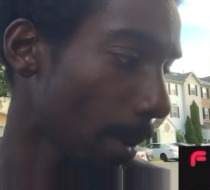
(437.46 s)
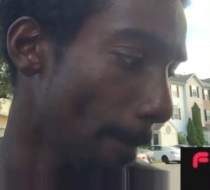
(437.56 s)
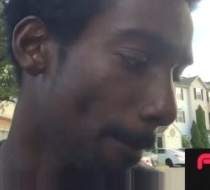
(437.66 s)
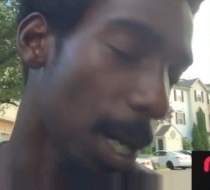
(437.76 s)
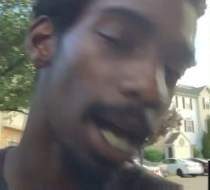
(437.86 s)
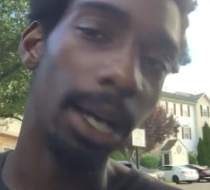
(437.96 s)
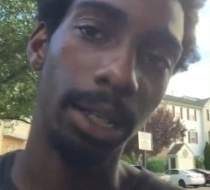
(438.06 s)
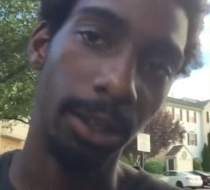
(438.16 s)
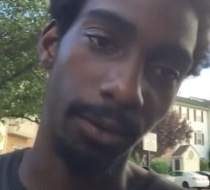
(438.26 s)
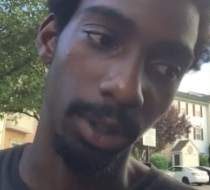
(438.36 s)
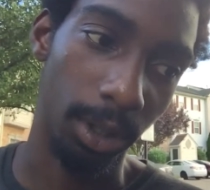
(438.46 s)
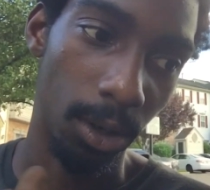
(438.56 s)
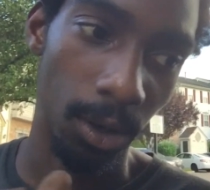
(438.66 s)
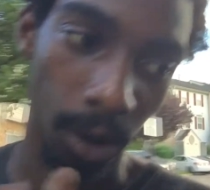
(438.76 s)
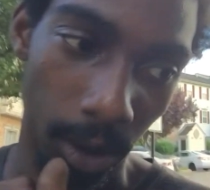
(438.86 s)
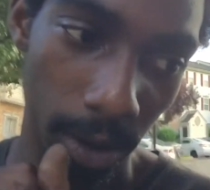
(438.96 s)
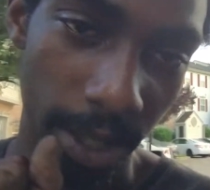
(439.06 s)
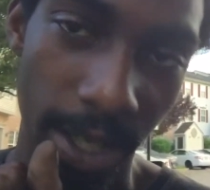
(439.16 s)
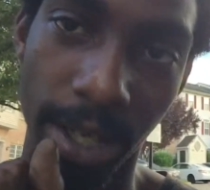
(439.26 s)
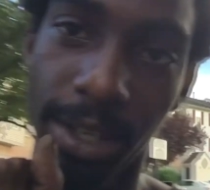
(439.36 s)
body of the car
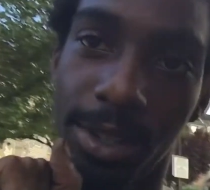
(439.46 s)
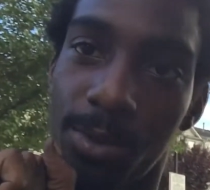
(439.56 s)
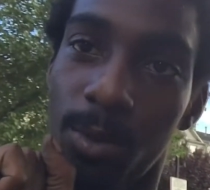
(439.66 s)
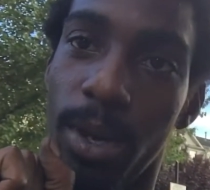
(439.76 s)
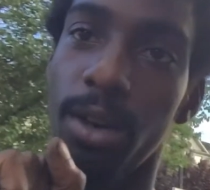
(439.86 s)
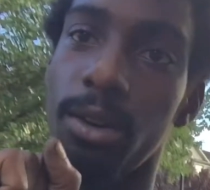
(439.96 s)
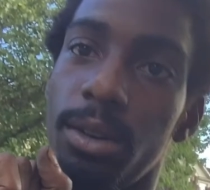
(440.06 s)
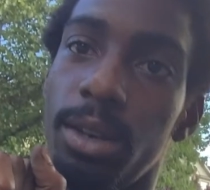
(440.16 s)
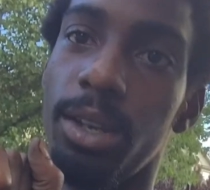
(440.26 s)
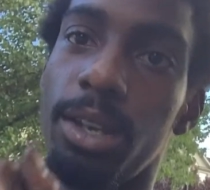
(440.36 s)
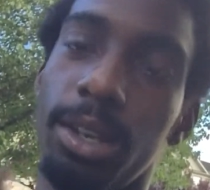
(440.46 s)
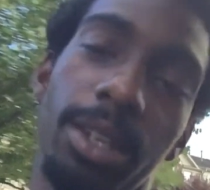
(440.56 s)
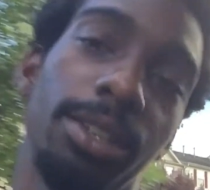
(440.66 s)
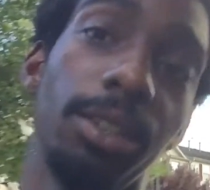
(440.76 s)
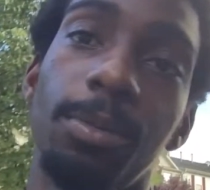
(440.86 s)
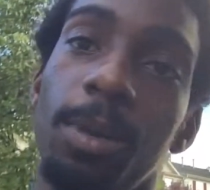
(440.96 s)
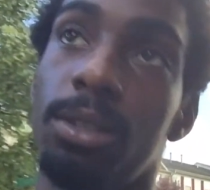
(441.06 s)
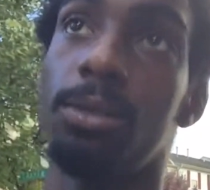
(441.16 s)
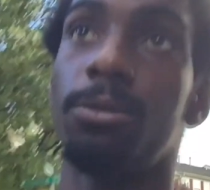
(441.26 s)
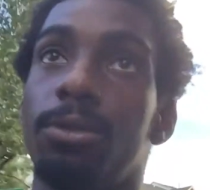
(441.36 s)
is where it gets expensive,
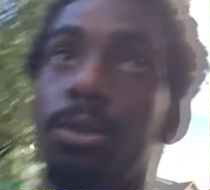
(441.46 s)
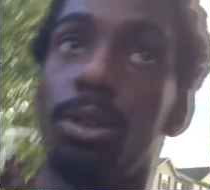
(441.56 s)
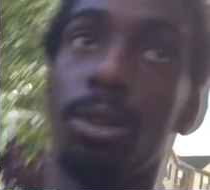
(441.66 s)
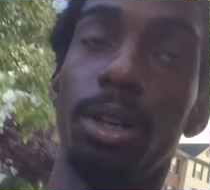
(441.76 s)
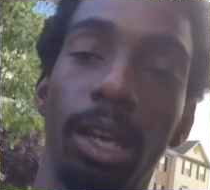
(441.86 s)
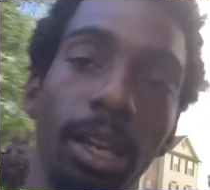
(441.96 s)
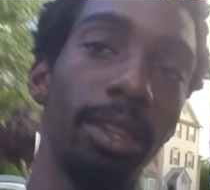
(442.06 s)
and